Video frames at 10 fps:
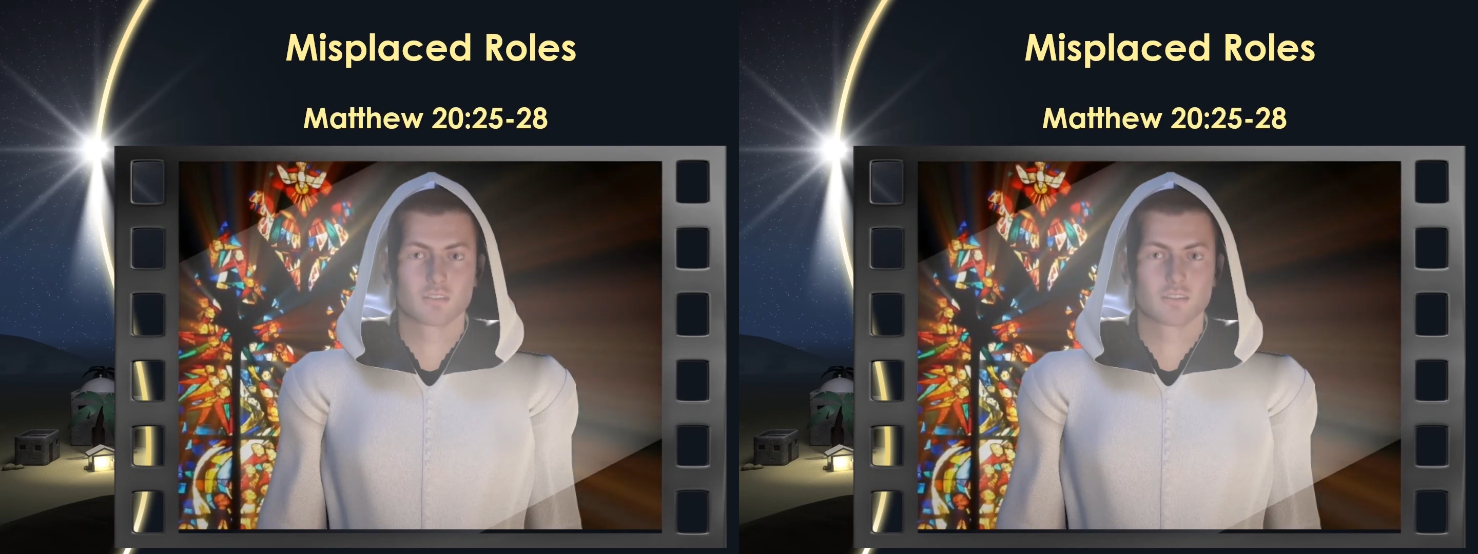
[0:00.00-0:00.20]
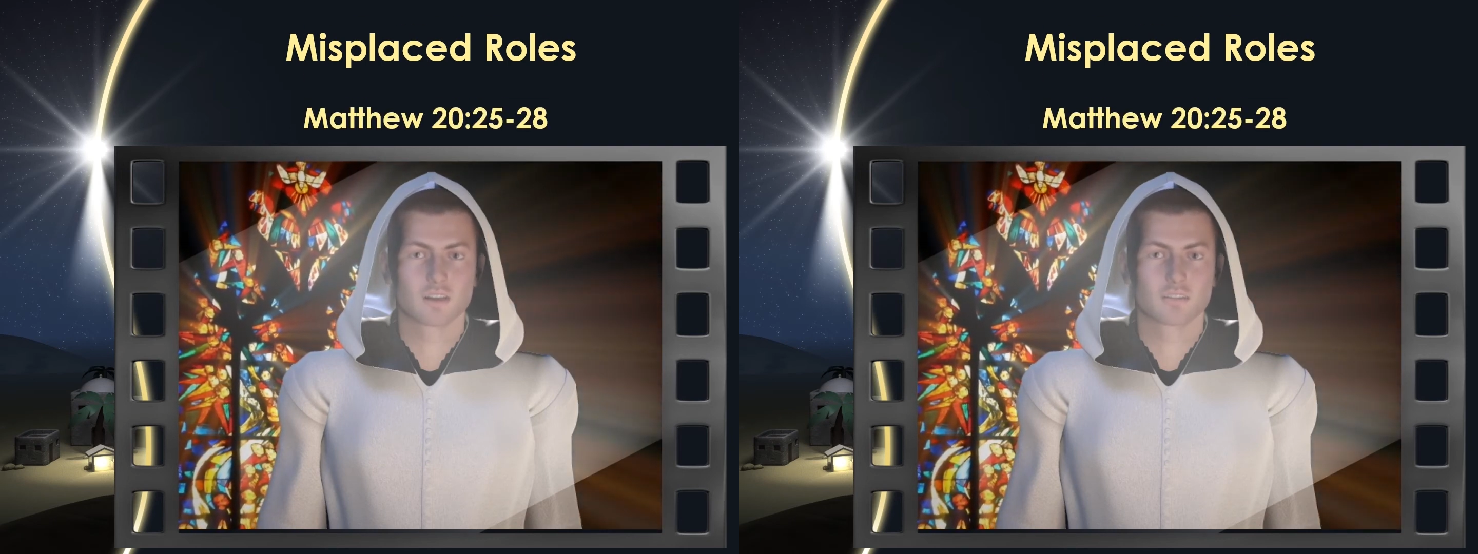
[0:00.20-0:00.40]

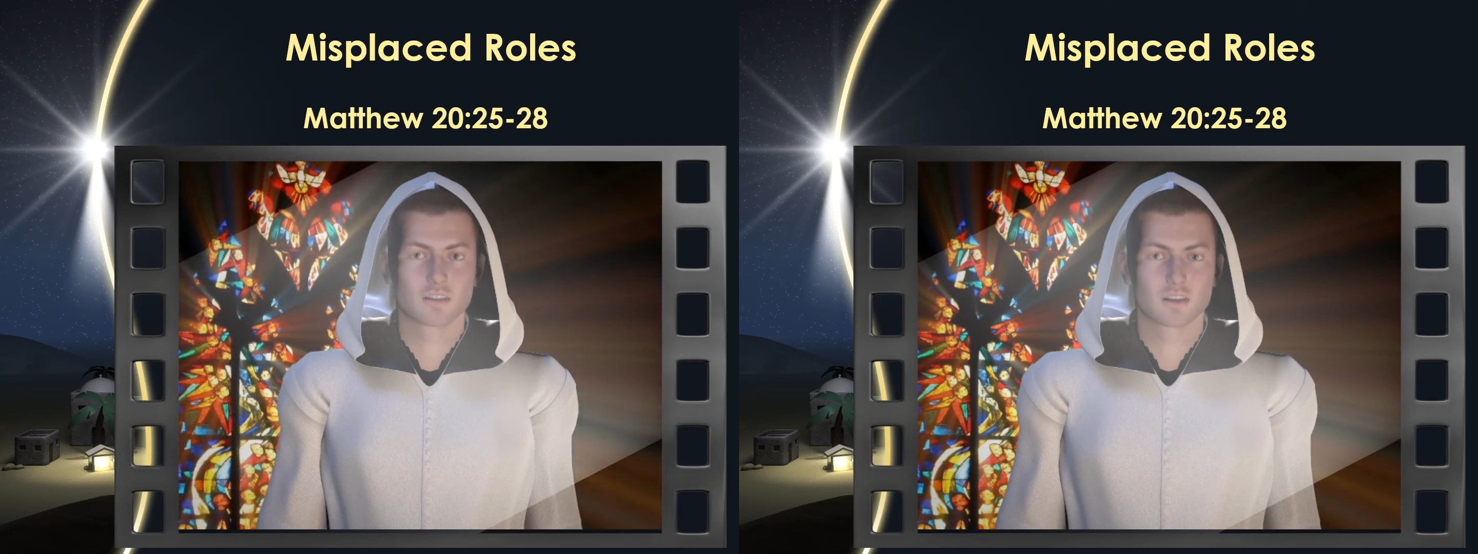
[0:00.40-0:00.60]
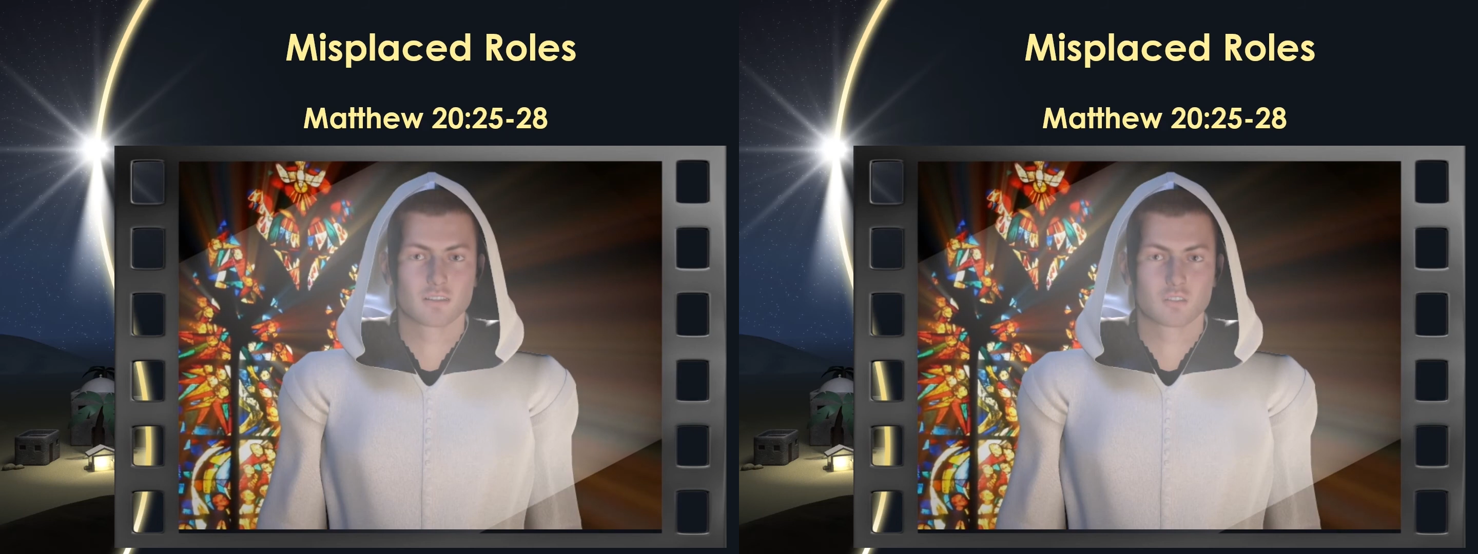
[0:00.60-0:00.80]

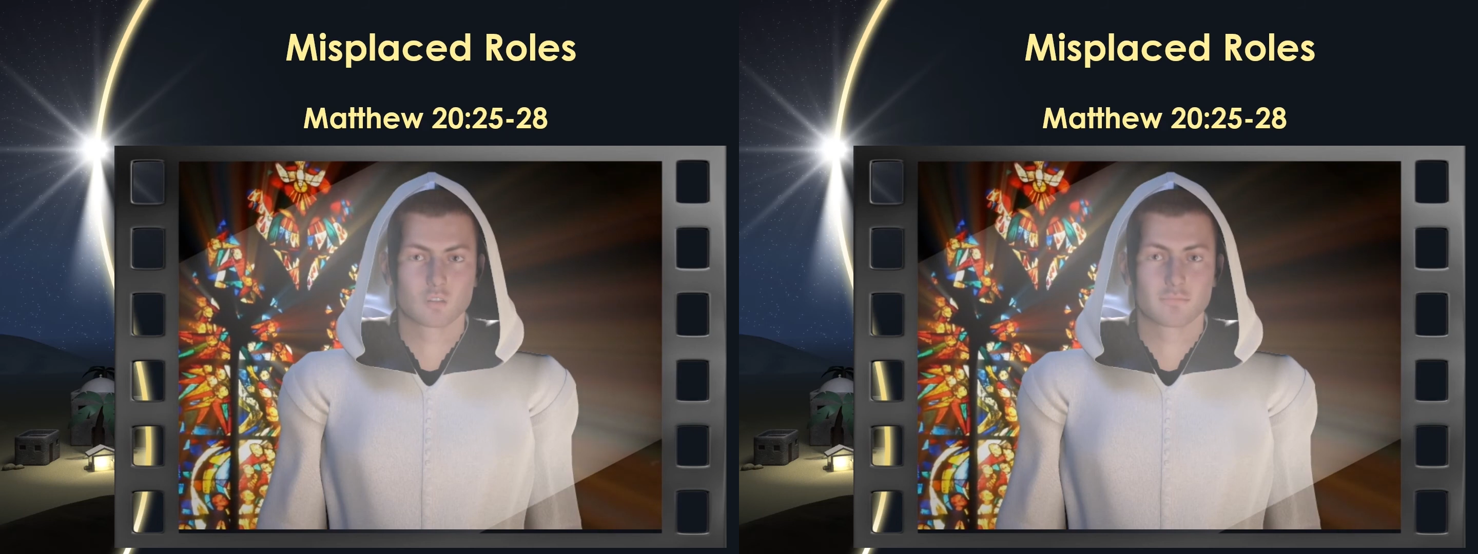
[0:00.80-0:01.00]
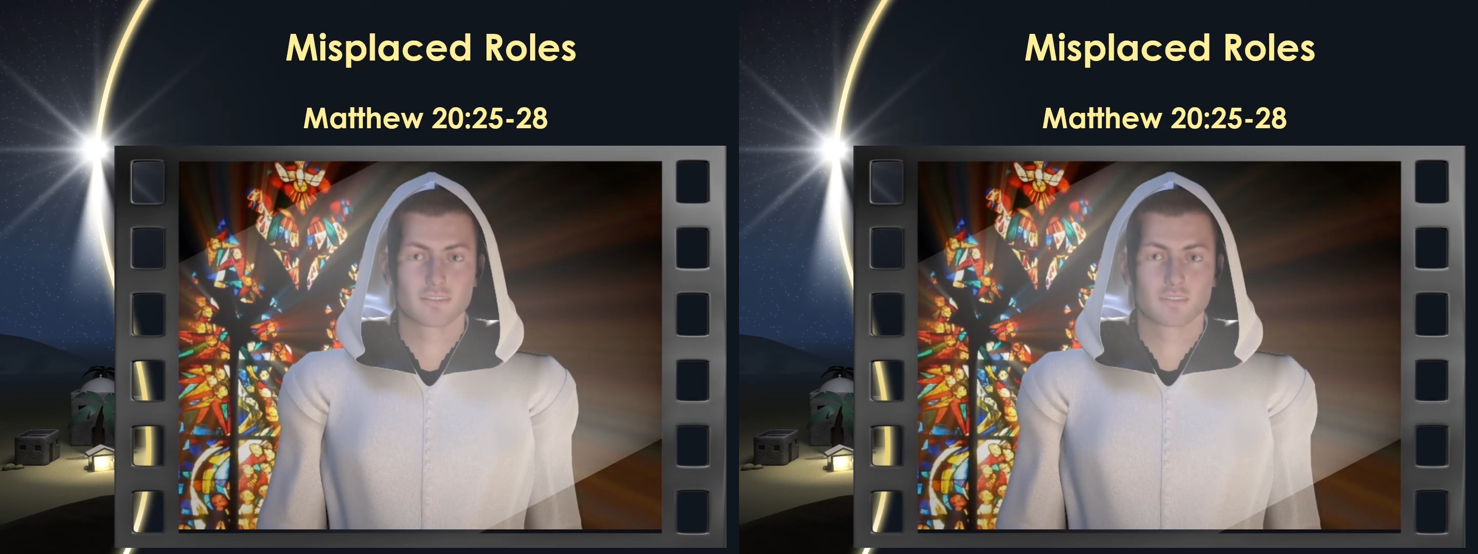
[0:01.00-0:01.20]
exercise
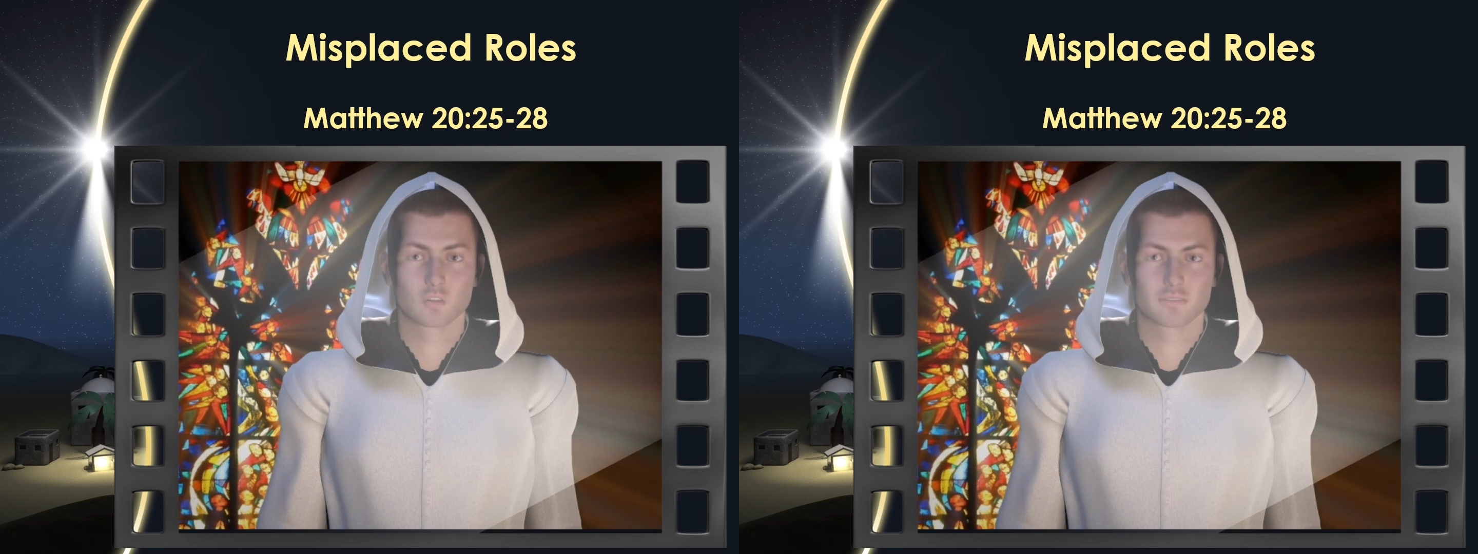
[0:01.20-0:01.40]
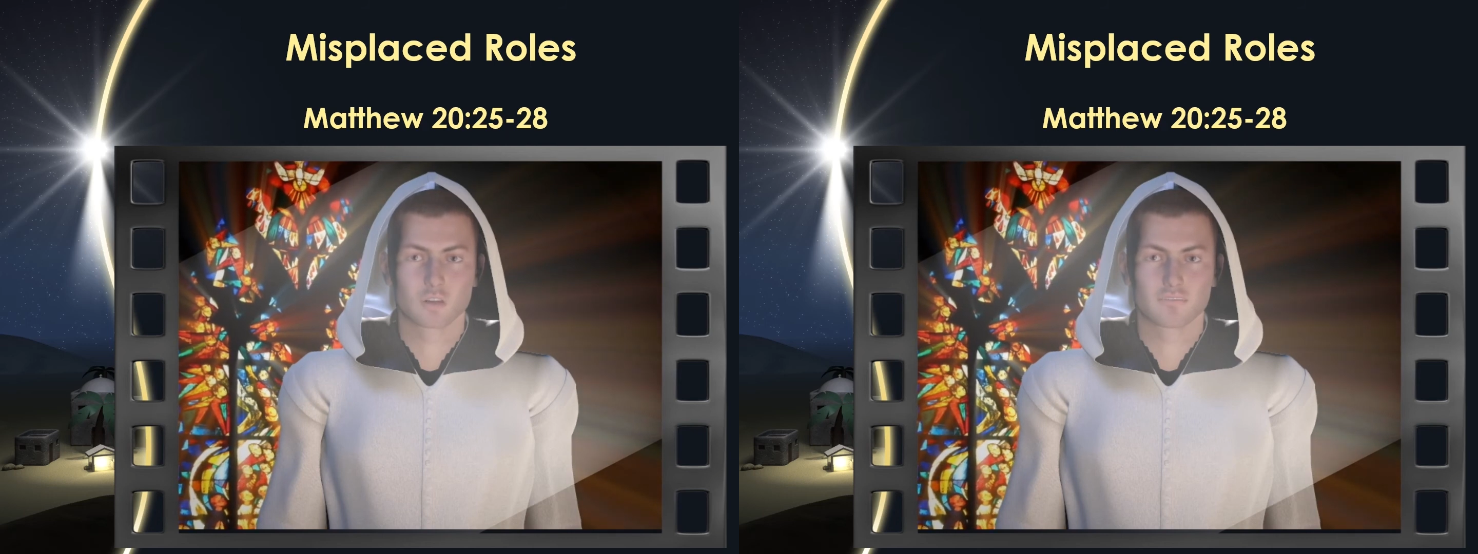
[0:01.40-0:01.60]

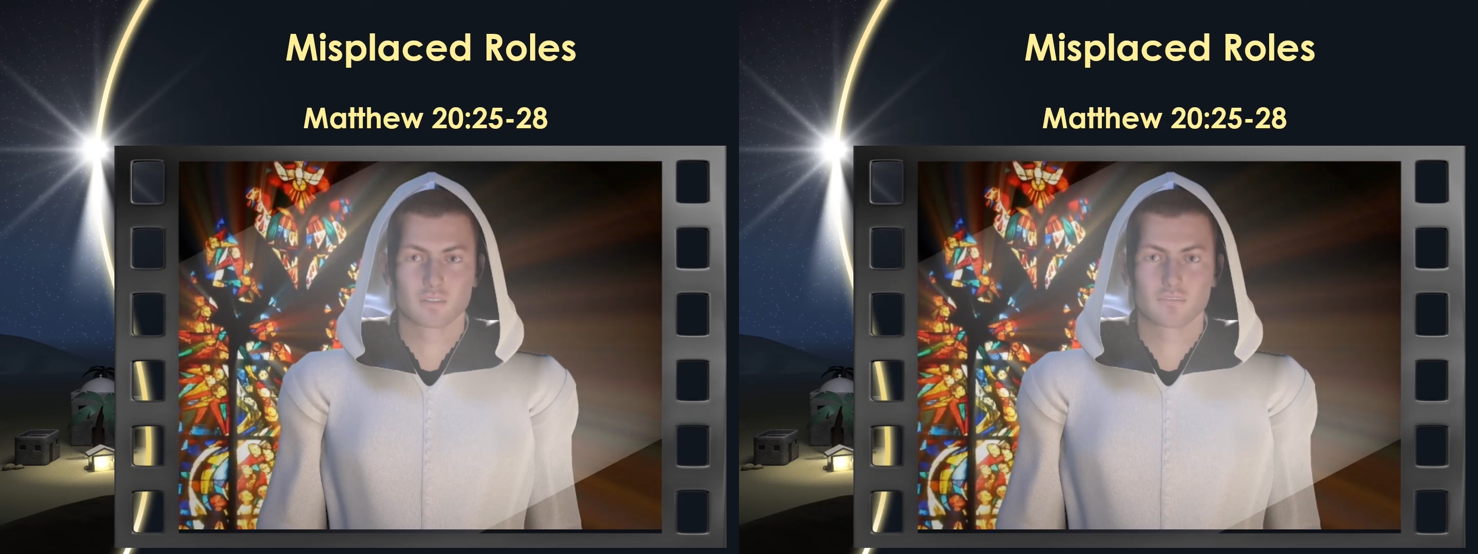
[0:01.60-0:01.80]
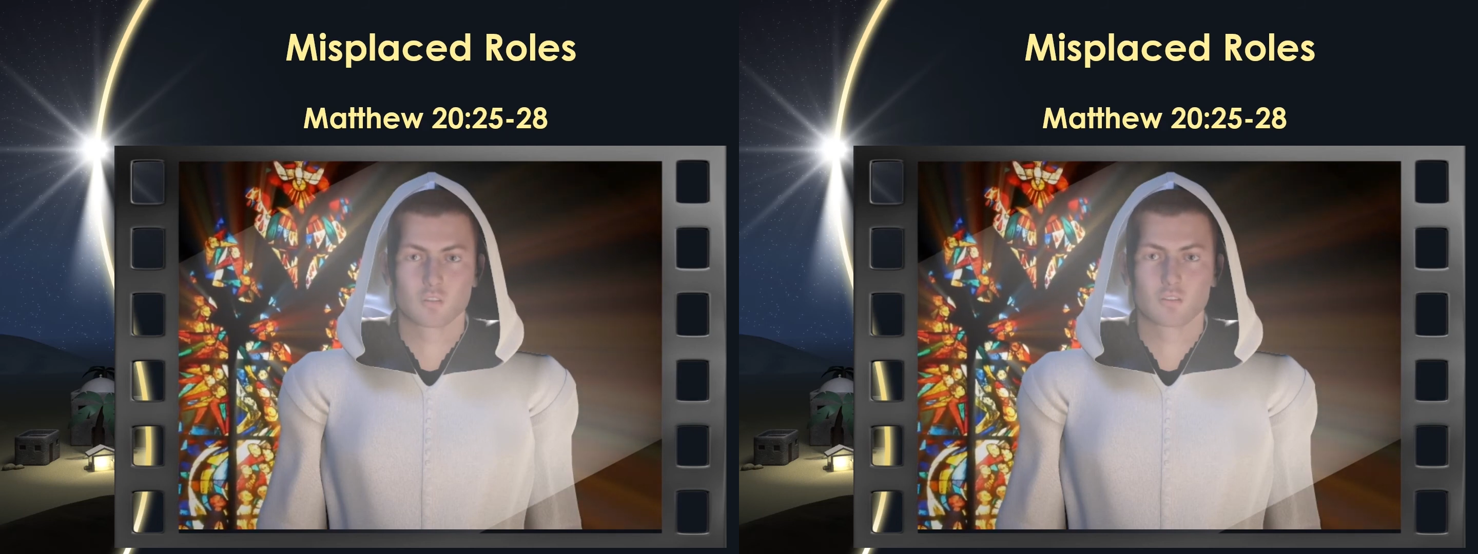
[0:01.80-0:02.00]
dominion over
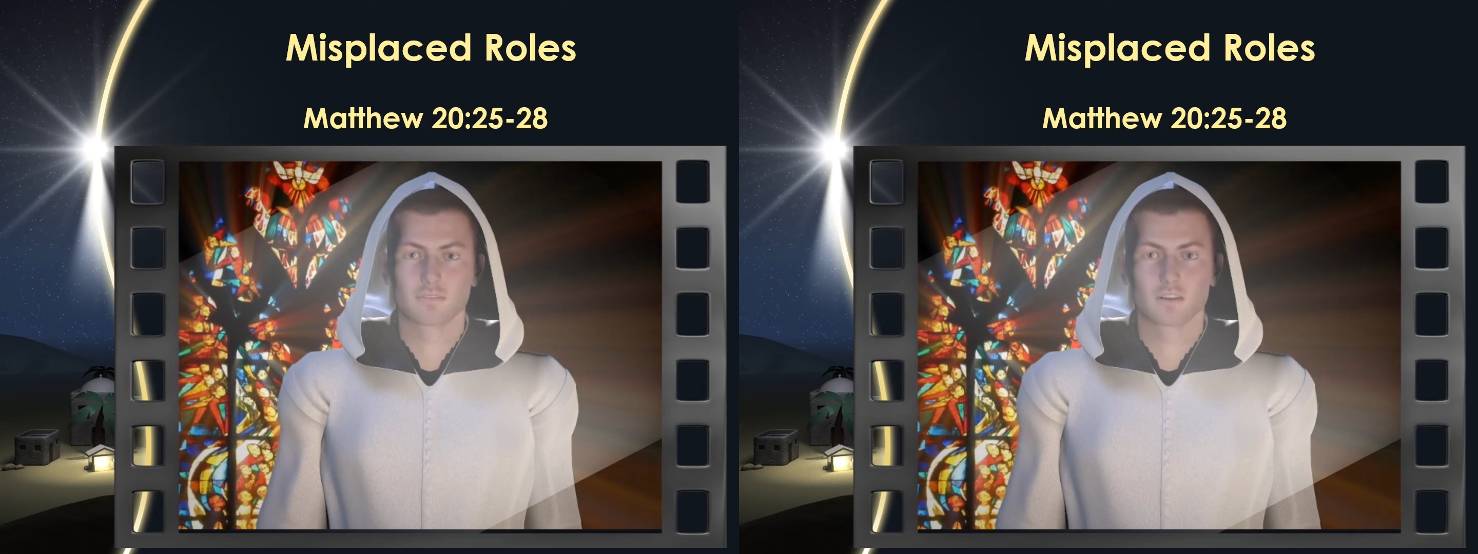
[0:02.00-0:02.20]
them,